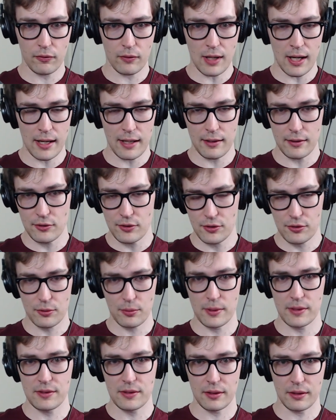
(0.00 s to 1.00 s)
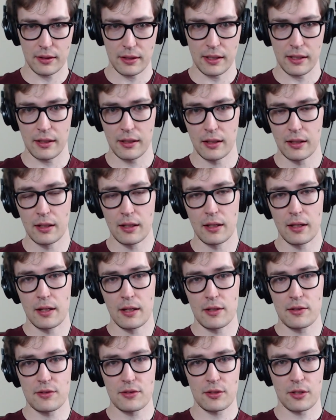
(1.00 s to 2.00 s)
I just recently
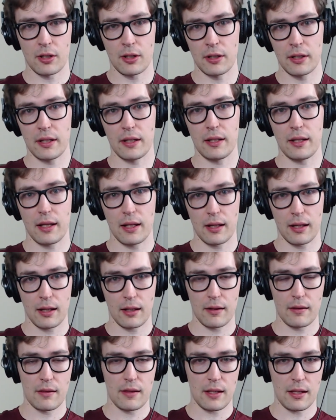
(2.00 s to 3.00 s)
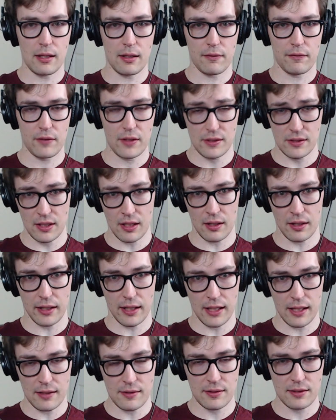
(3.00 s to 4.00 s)
started the Physionic
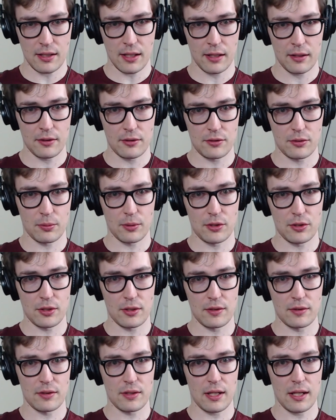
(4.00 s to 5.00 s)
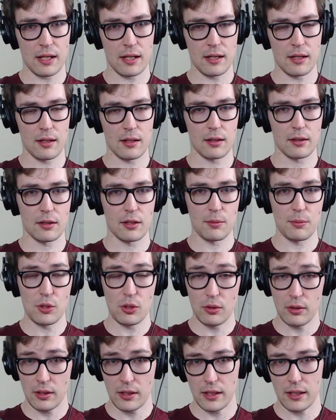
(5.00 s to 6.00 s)
Insiders, which is a
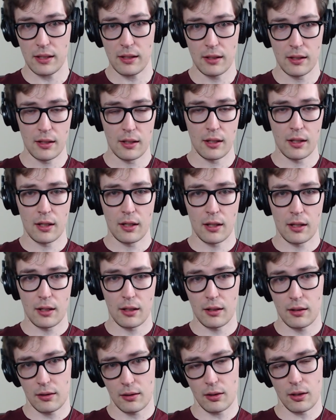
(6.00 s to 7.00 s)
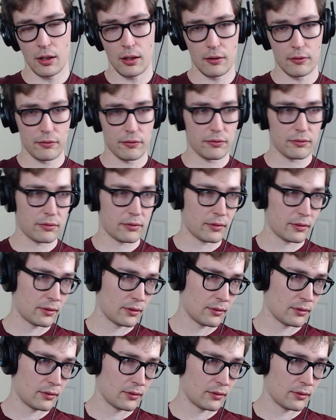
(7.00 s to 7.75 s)
community of